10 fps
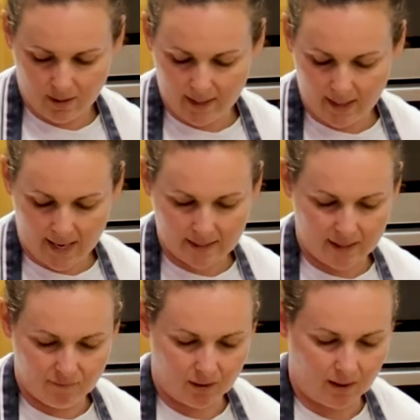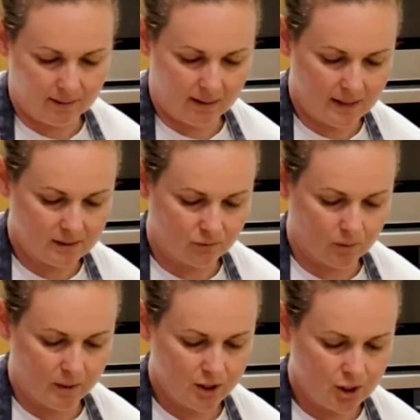Now you can leave it like that
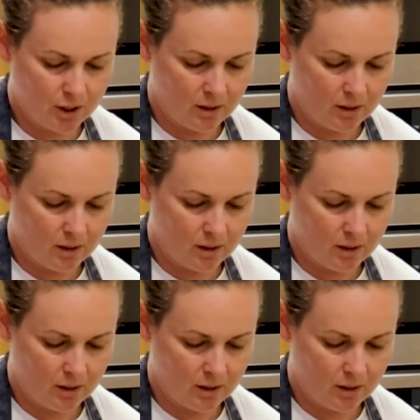if you wish,